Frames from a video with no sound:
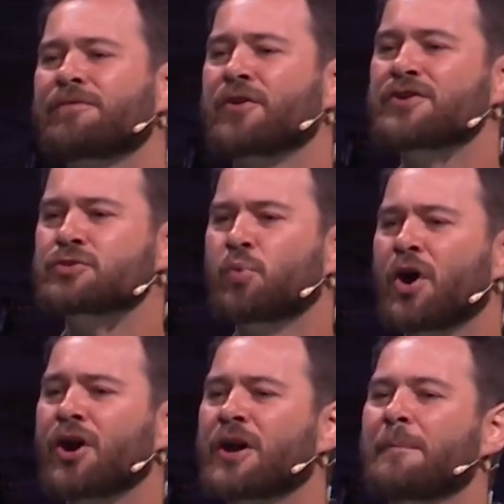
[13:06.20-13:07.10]
for his
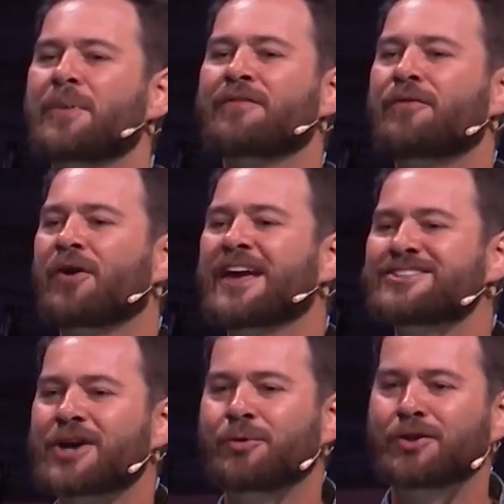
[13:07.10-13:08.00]
work, but for
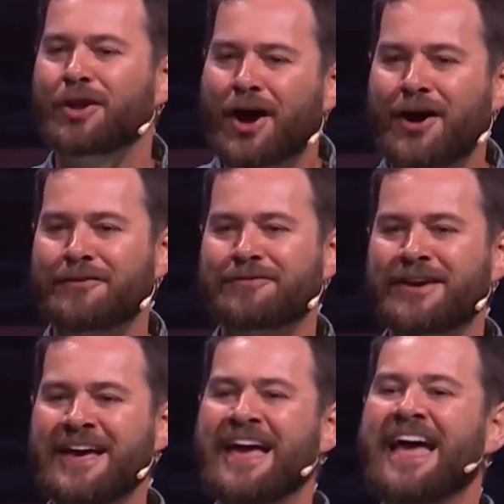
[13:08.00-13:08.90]
his own love.
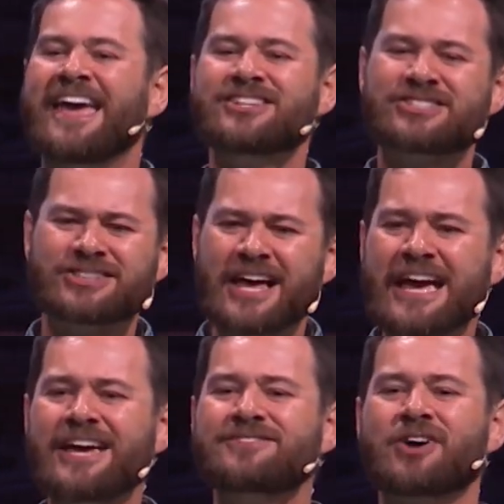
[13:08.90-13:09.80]
His
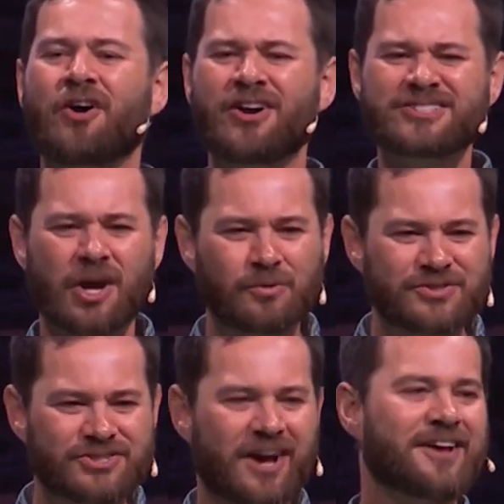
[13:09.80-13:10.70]
slaves are his own
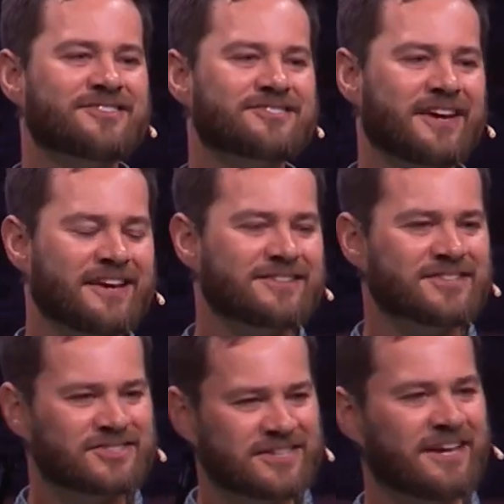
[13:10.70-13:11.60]
sons that get
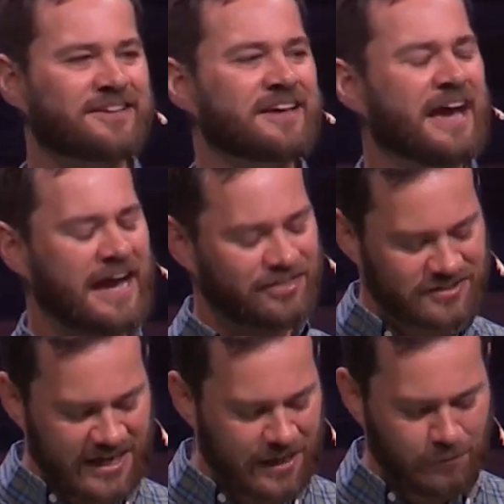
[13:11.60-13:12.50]
to sit at the
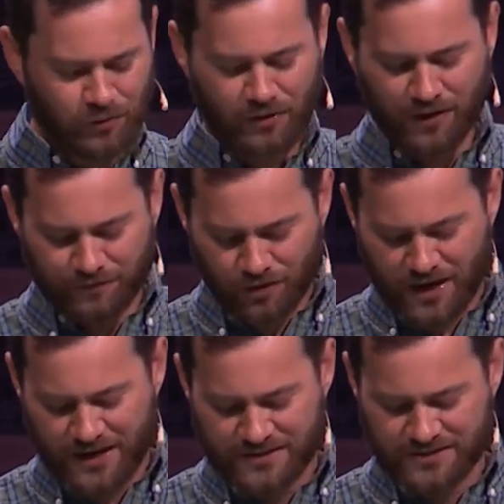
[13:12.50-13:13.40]
table of
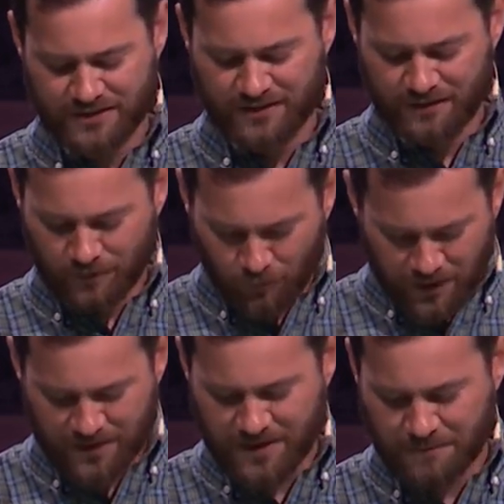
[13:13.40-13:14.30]
grace
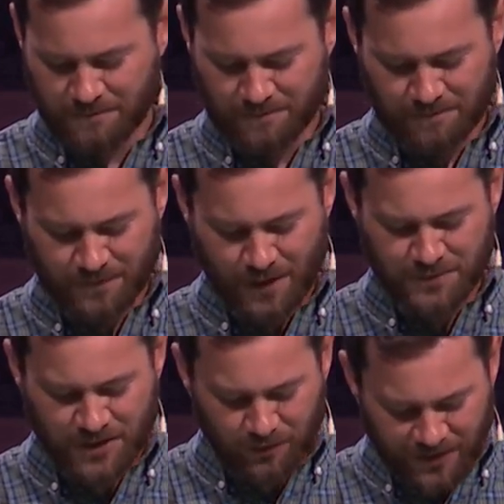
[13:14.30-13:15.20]
with him. I'm
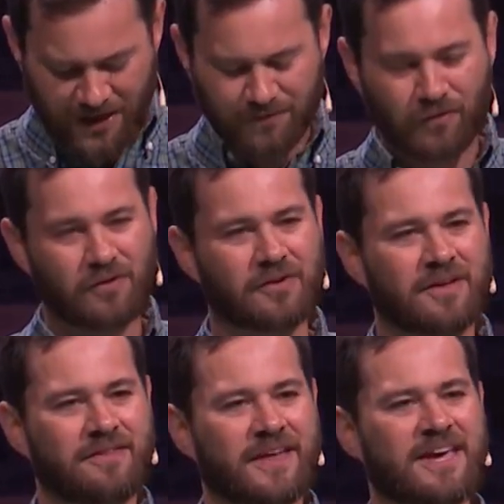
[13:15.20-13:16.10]
so thankful
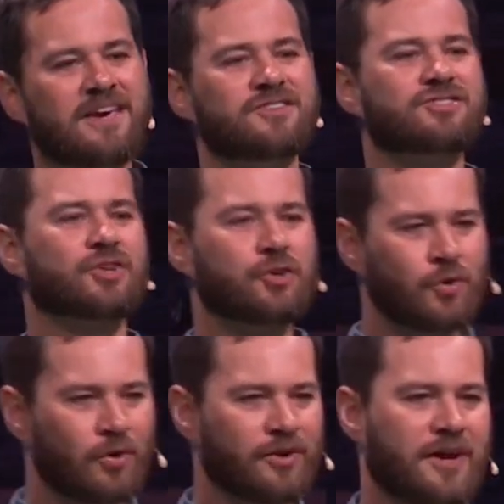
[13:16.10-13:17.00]
that he has
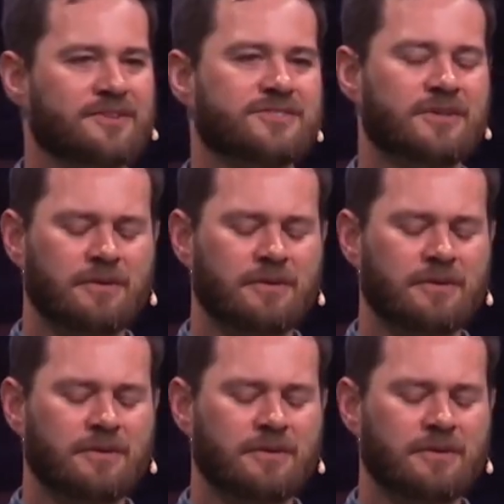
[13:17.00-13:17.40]
secured us,